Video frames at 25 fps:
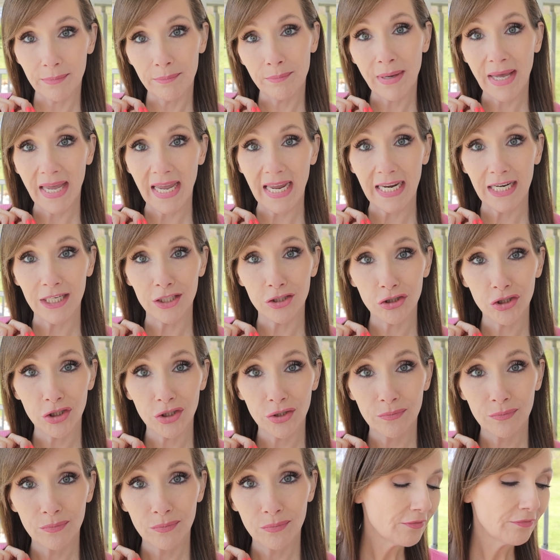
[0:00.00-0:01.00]
page.
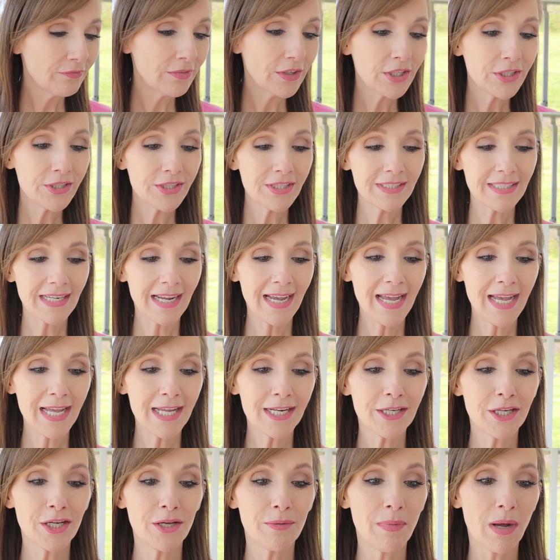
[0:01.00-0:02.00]
First
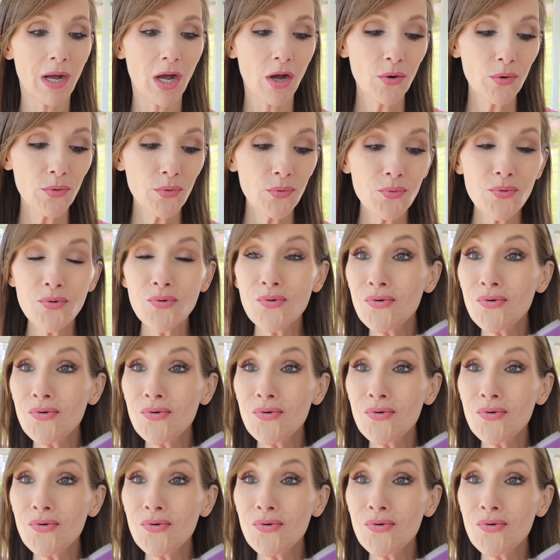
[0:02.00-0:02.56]
item, oh